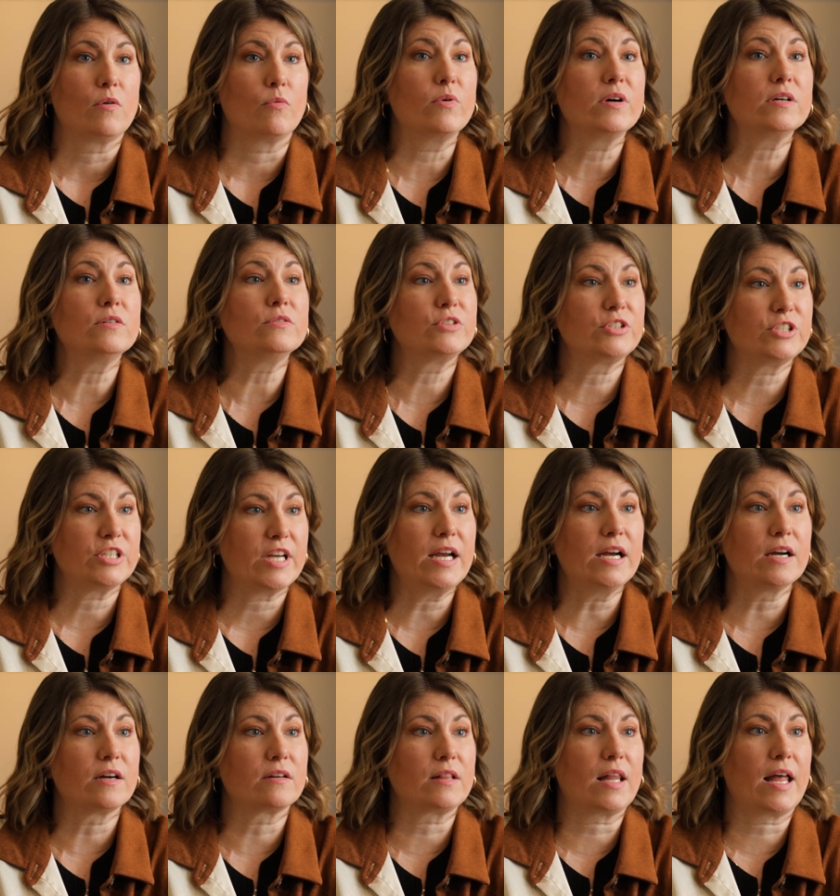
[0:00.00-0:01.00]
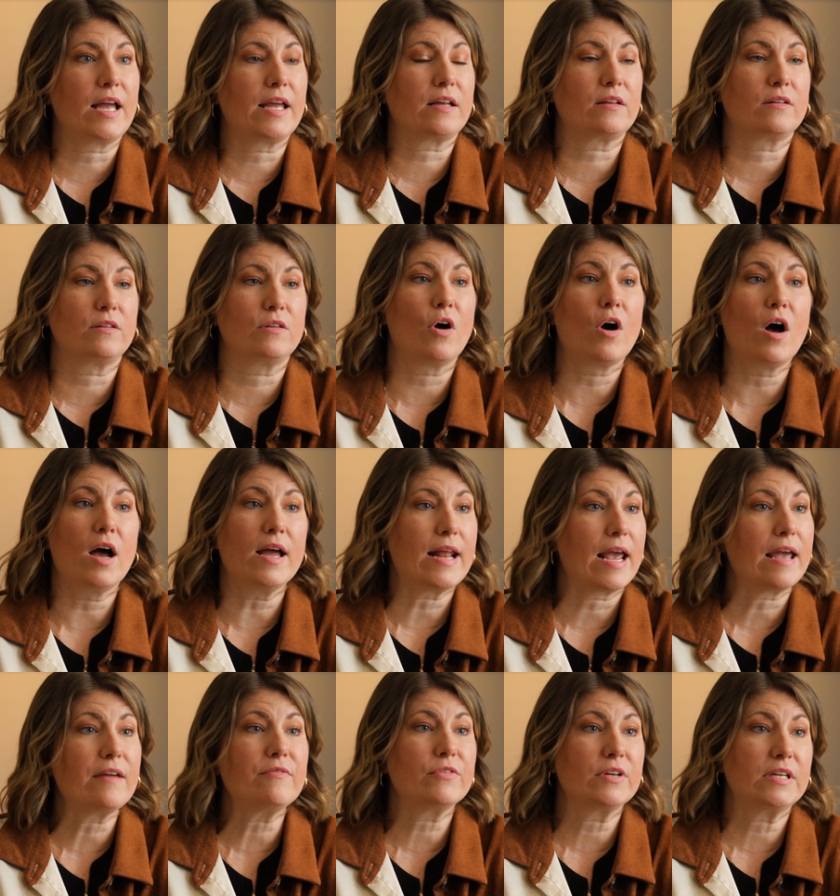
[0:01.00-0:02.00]
will share like not
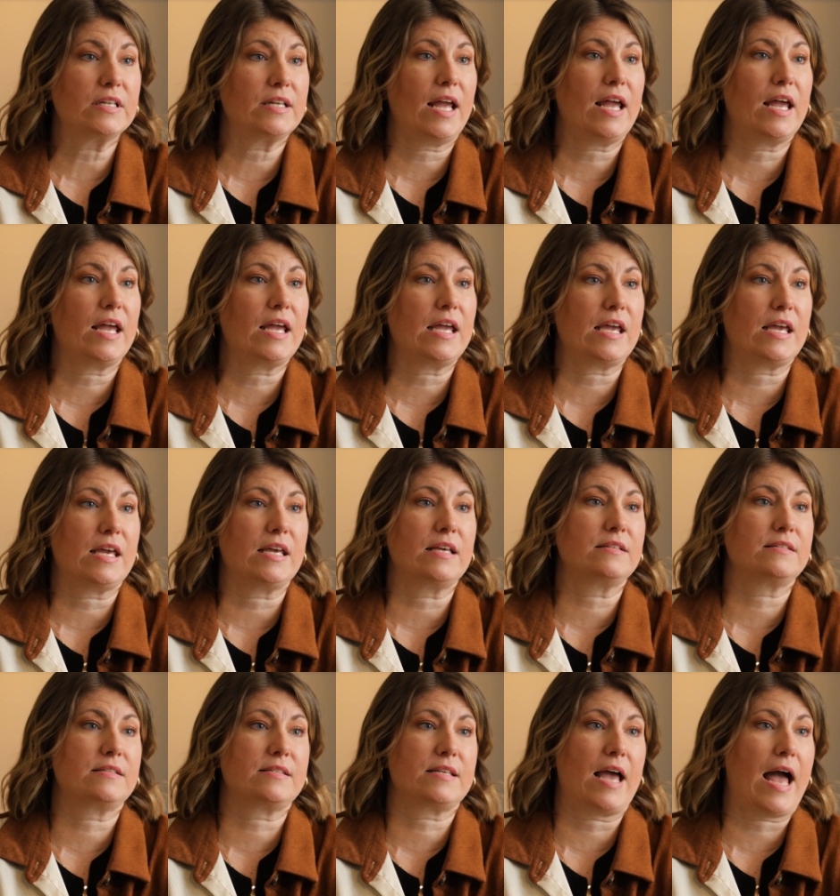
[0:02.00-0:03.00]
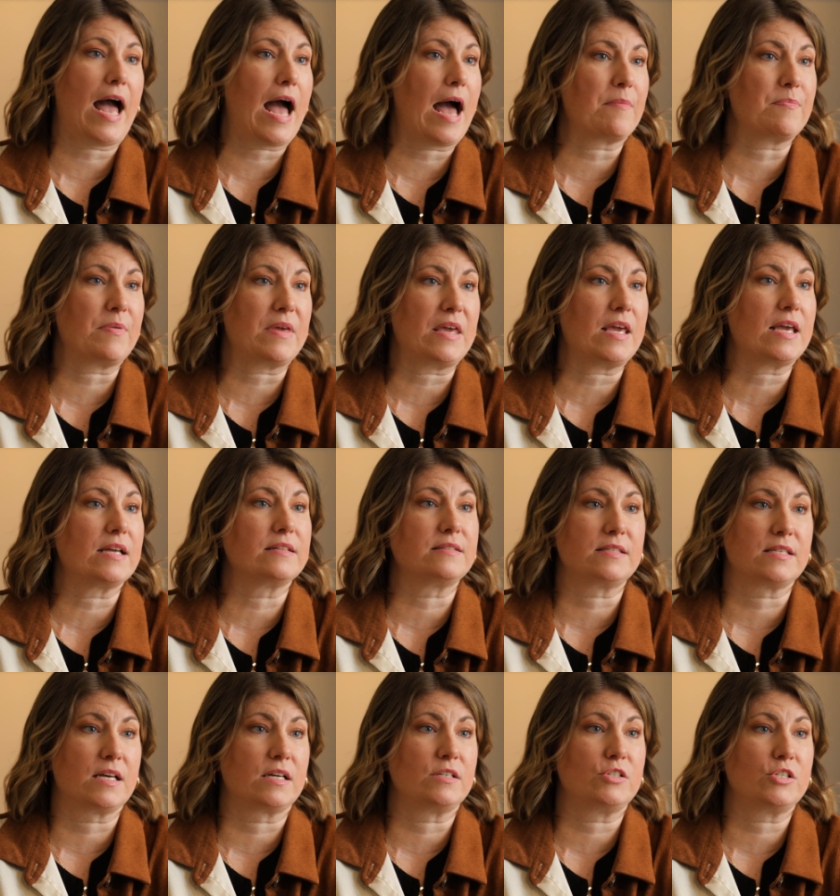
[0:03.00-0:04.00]
every day is happy and
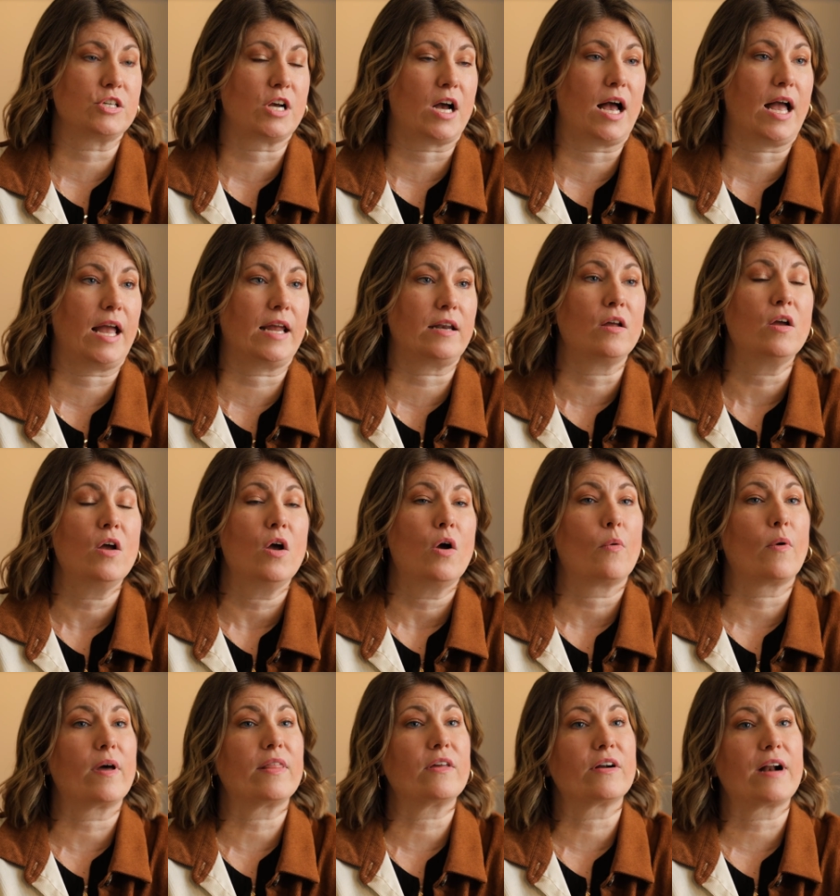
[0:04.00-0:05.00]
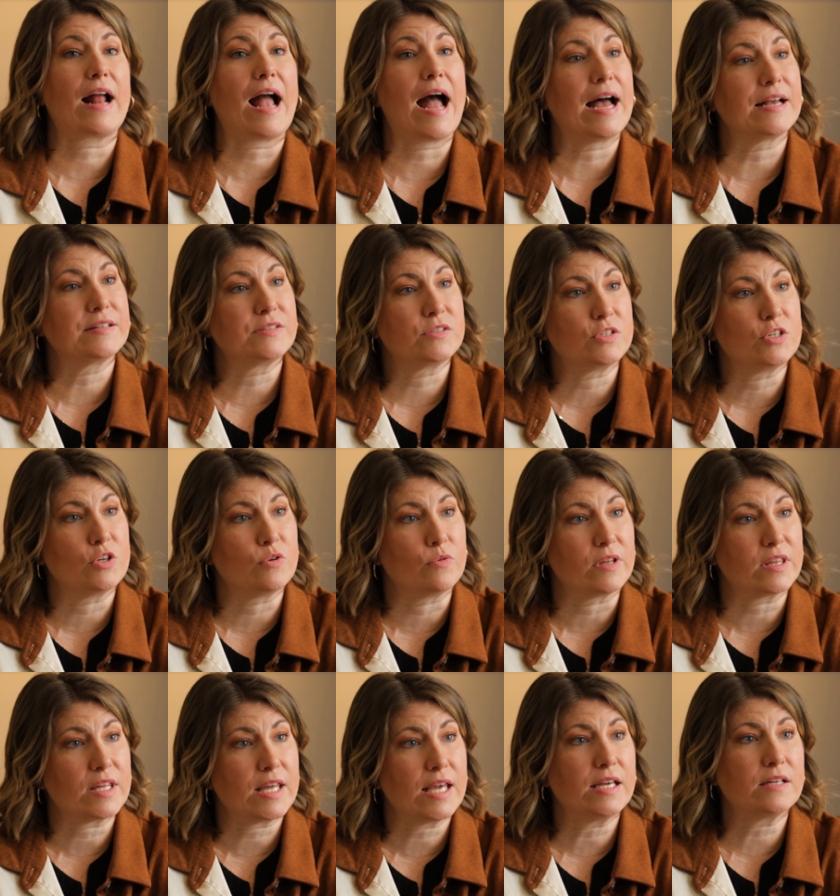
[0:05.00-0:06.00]
sunshine whether it has to do
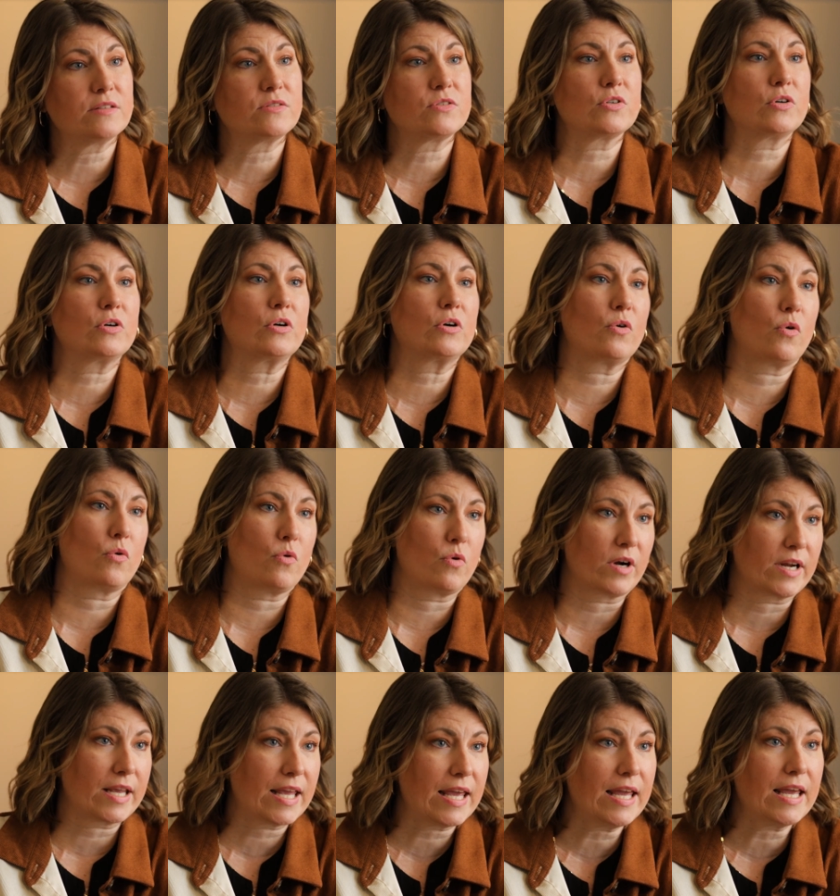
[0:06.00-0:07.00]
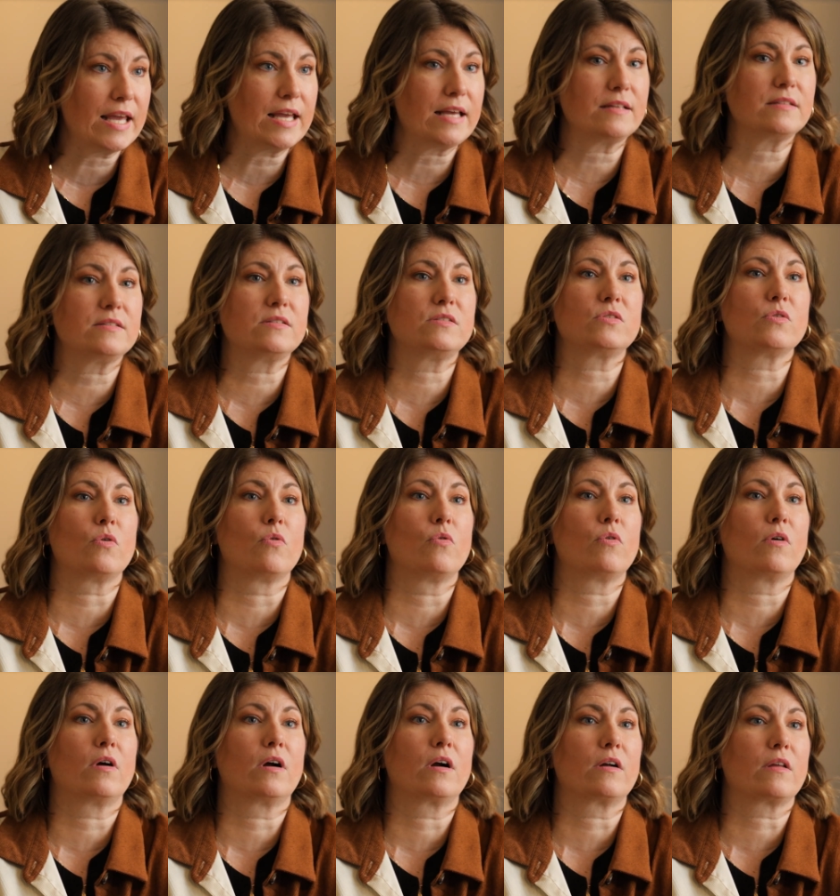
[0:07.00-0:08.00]
with cancer or kids
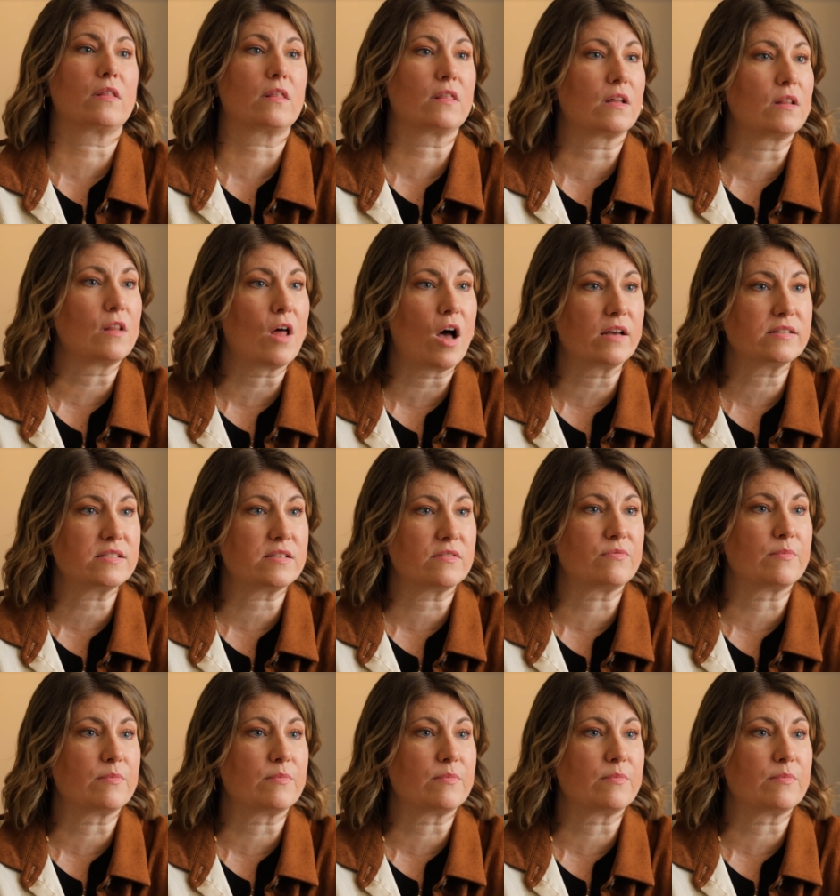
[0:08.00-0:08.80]
or the loss